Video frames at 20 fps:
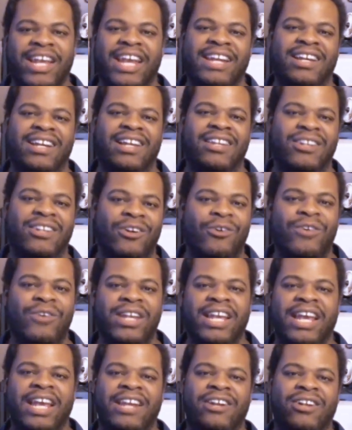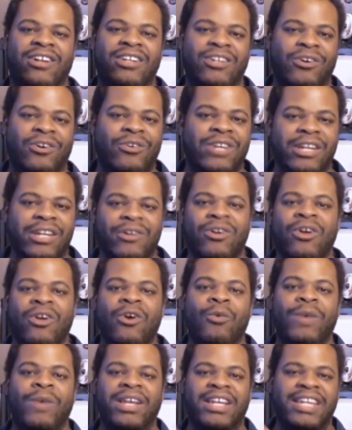
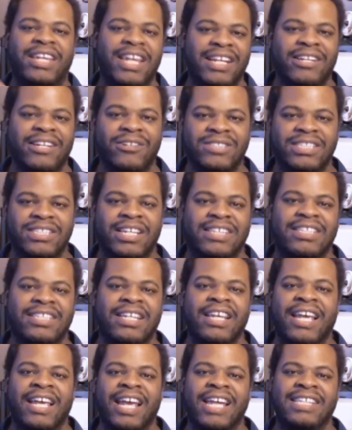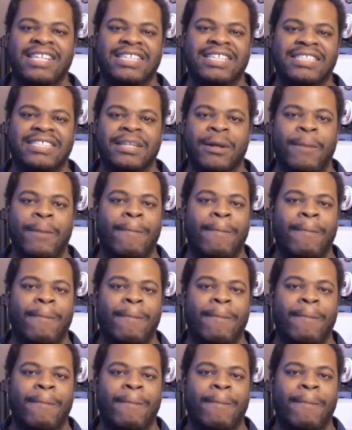with kendo sticks and just